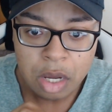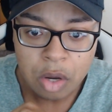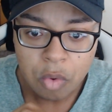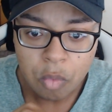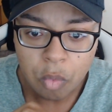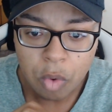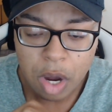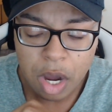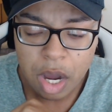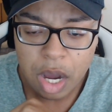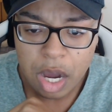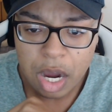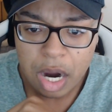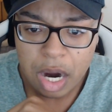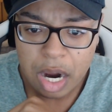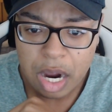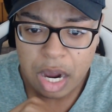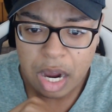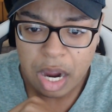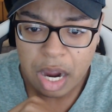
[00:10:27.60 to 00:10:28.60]

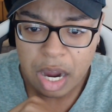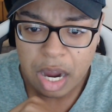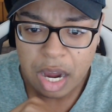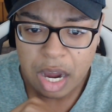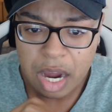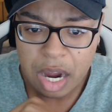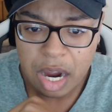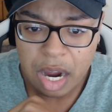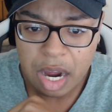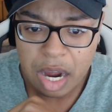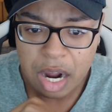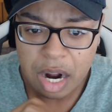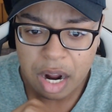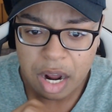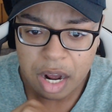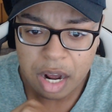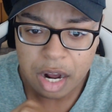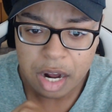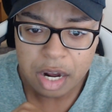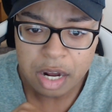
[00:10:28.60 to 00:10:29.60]

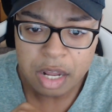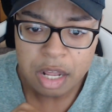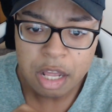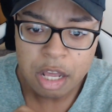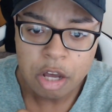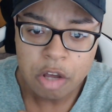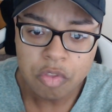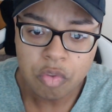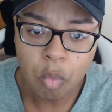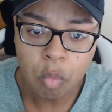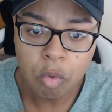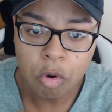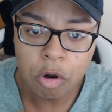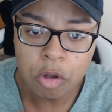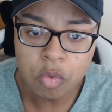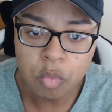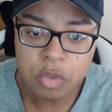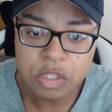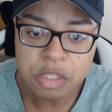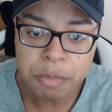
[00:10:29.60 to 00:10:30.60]
Wahahahahaha. The
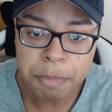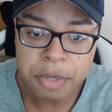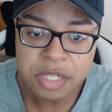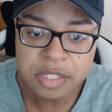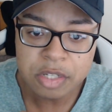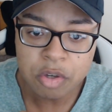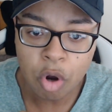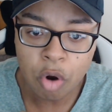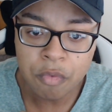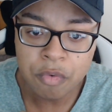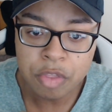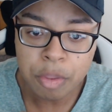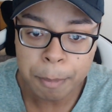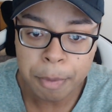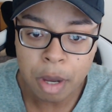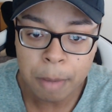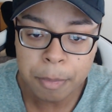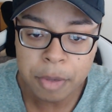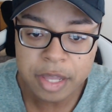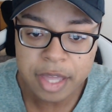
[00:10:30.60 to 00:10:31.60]
world was buzzing over the
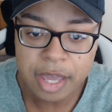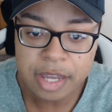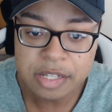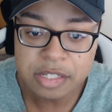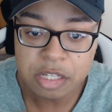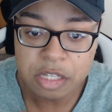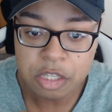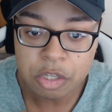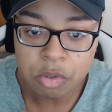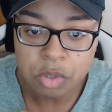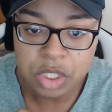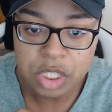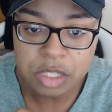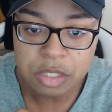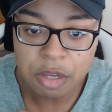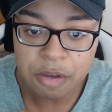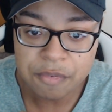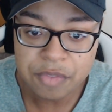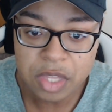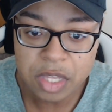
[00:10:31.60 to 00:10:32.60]
public execution
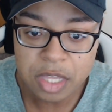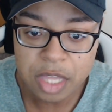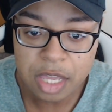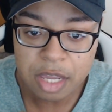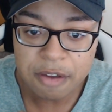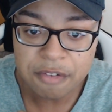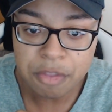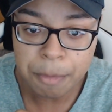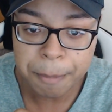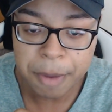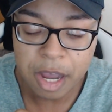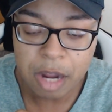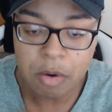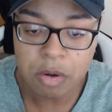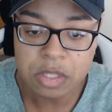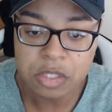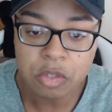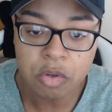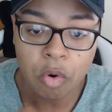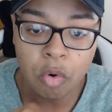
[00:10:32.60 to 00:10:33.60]
of the King of the
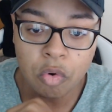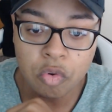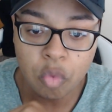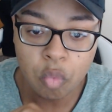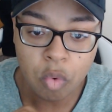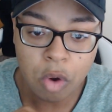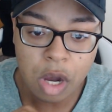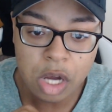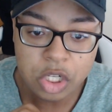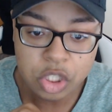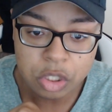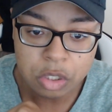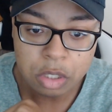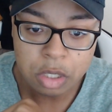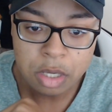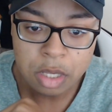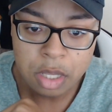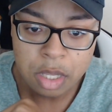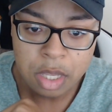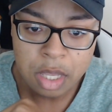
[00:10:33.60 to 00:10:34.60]
Pirates, Gold Roger,
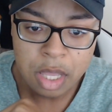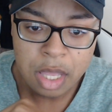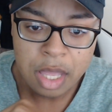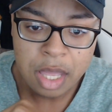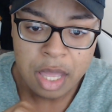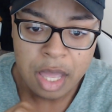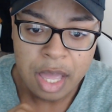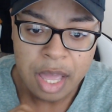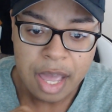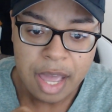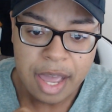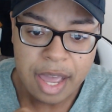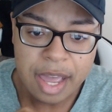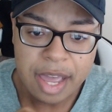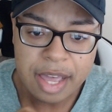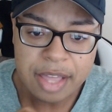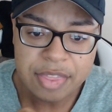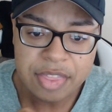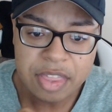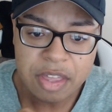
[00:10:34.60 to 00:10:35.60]

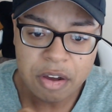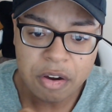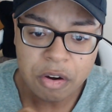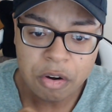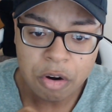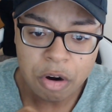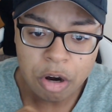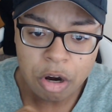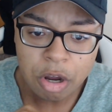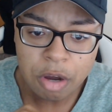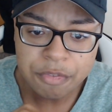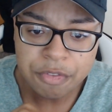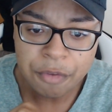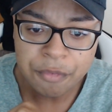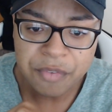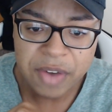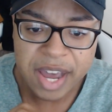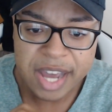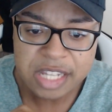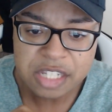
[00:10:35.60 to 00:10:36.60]
and the allure of the
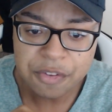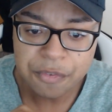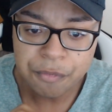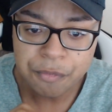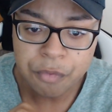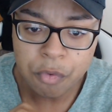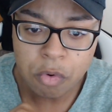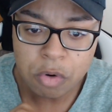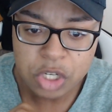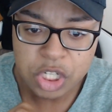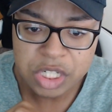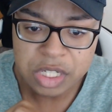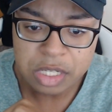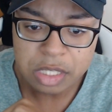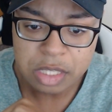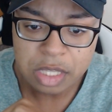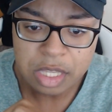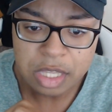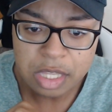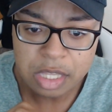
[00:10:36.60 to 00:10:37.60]
vast
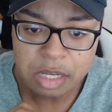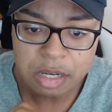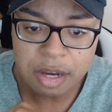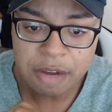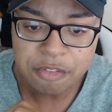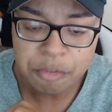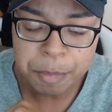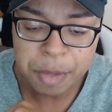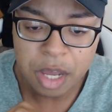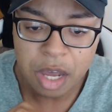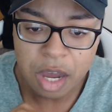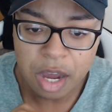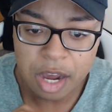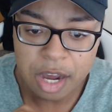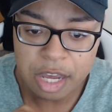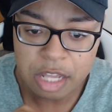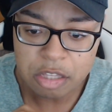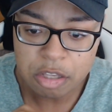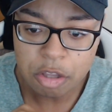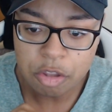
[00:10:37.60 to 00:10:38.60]
fortune he left
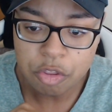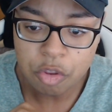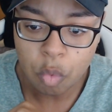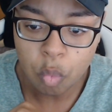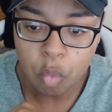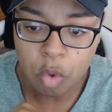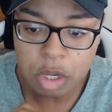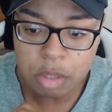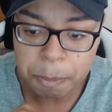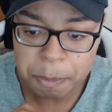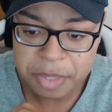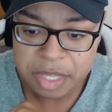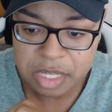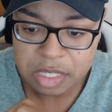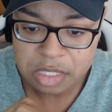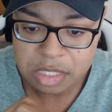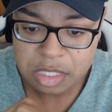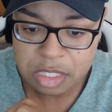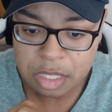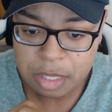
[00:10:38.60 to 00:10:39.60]
behind, the One
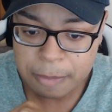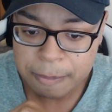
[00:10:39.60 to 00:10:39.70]
Piece.